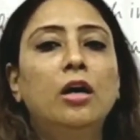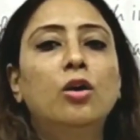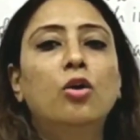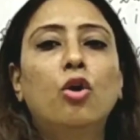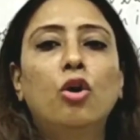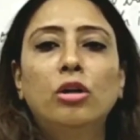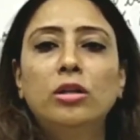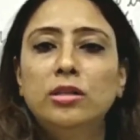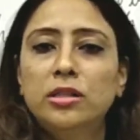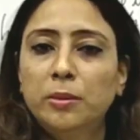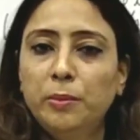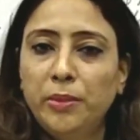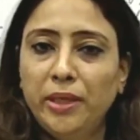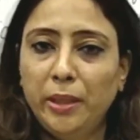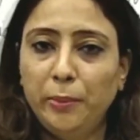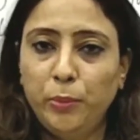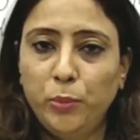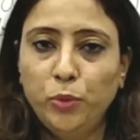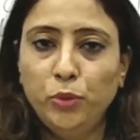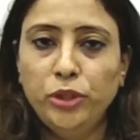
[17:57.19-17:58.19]
call some
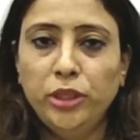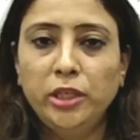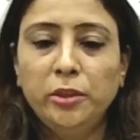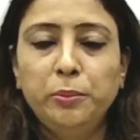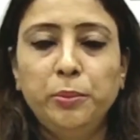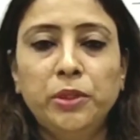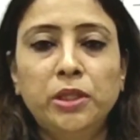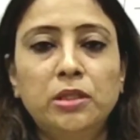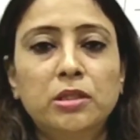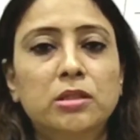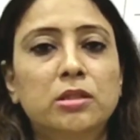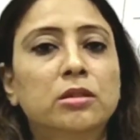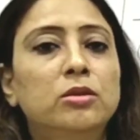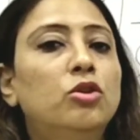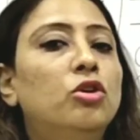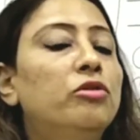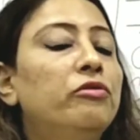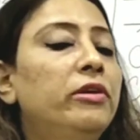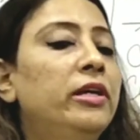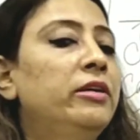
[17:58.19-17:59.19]
reputed person
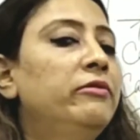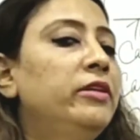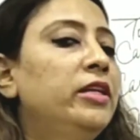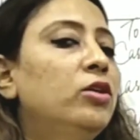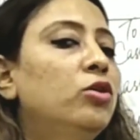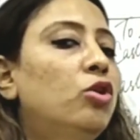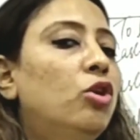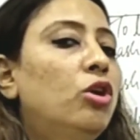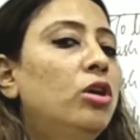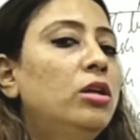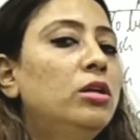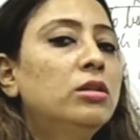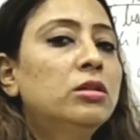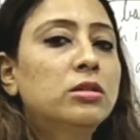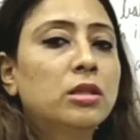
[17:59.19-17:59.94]
or when we call